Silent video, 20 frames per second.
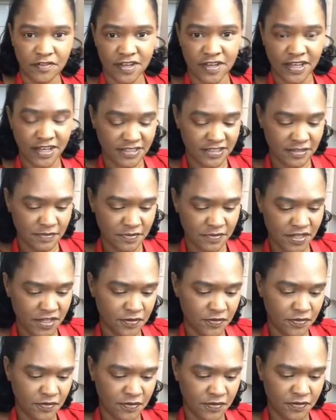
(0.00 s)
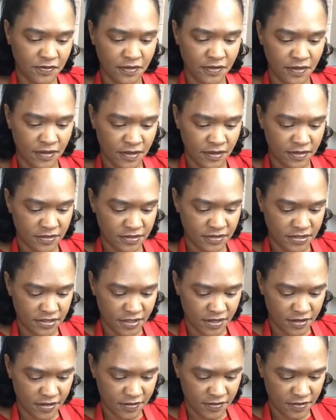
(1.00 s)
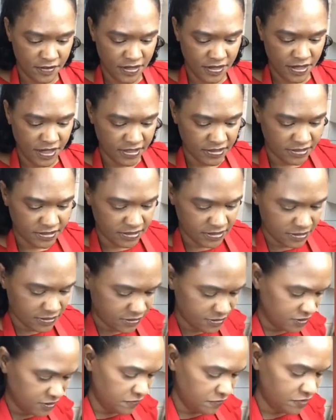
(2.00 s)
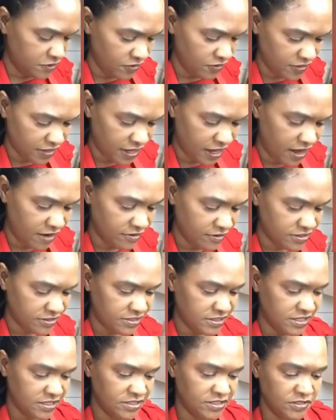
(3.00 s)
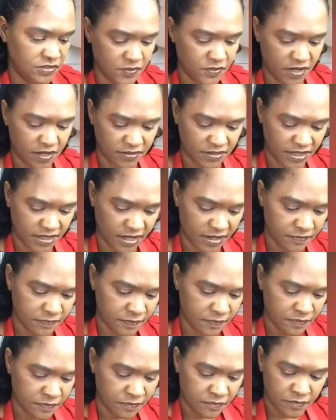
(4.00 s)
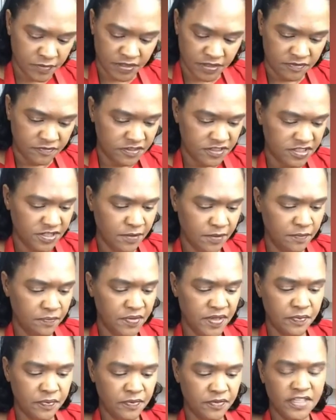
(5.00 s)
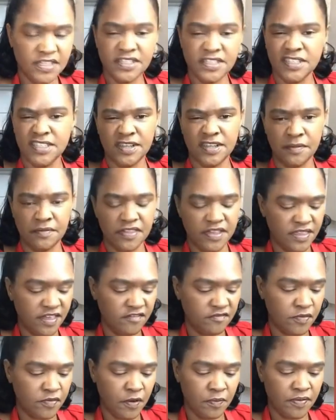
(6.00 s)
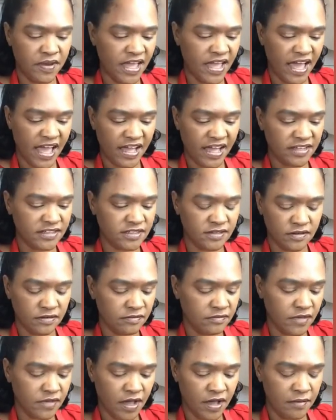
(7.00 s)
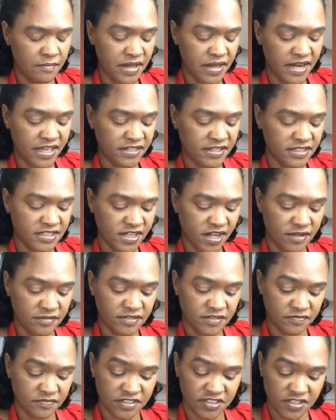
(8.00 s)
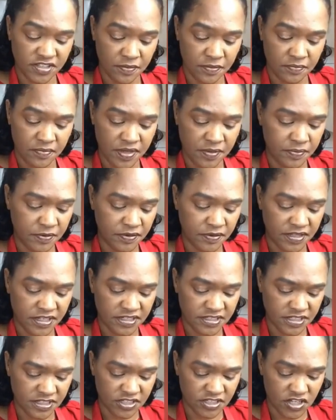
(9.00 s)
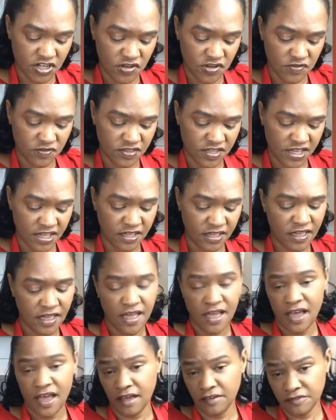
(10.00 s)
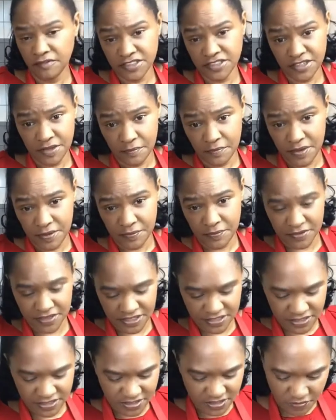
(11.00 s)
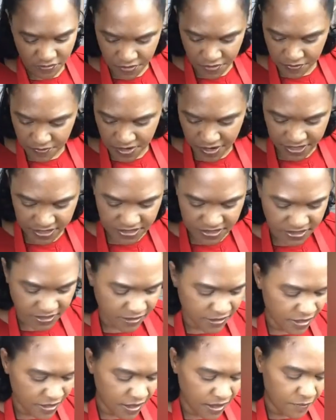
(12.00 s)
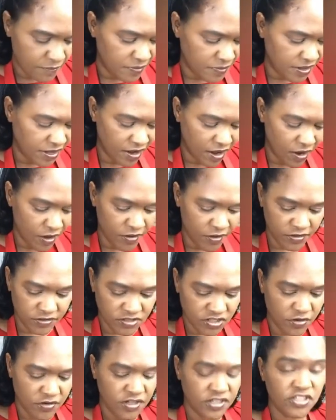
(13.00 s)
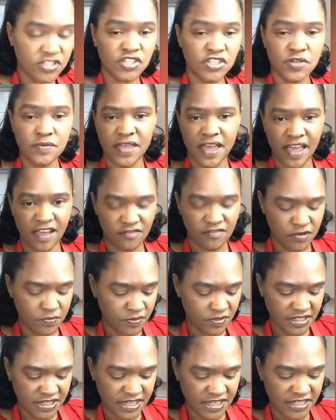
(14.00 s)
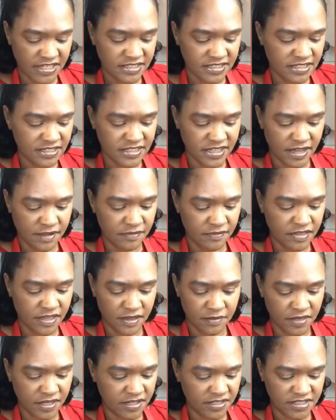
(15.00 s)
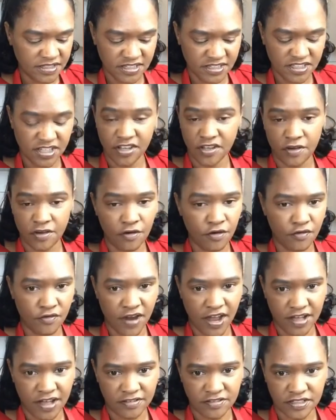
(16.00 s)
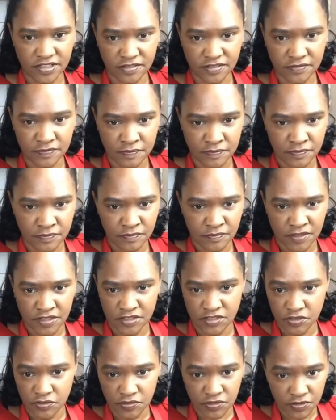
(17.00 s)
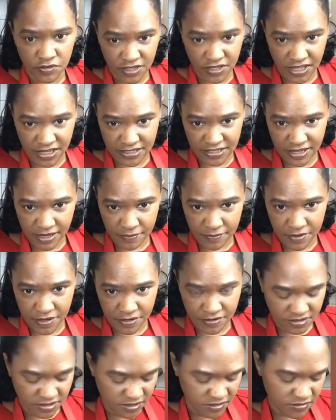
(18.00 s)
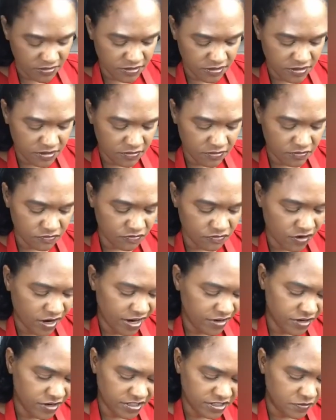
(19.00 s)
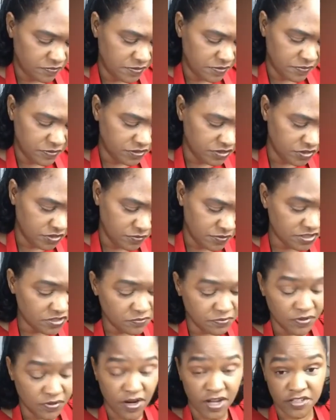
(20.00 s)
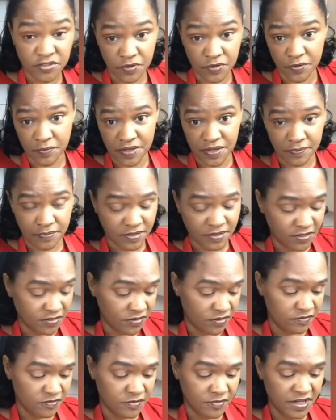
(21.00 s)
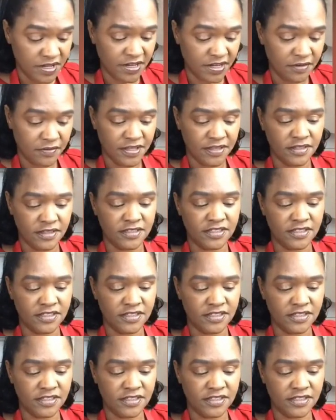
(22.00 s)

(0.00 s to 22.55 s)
Nice to meet you all. So yes, so we've got the carrot sticks as well. Now, for some people, this is something they've probably had a million times, and for some people, this is a new thing, and for some people, this is a reminder. But I don't assume that everybody eats the same thing, because as I go around and do cooking demos and write recipe books, you'll be surprised what people are not familiar with.